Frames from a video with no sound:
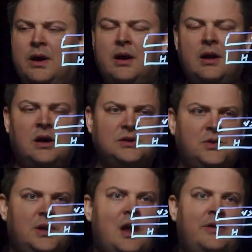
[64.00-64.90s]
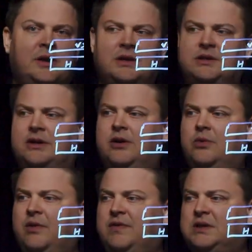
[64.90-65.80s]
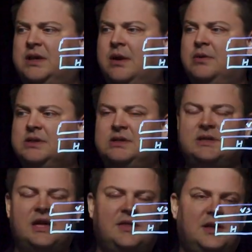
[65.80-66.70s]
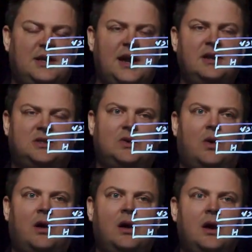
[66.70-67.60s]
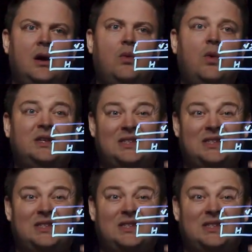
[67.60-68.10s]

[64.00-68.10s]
and, and also another concern with vSAN was is that the data store was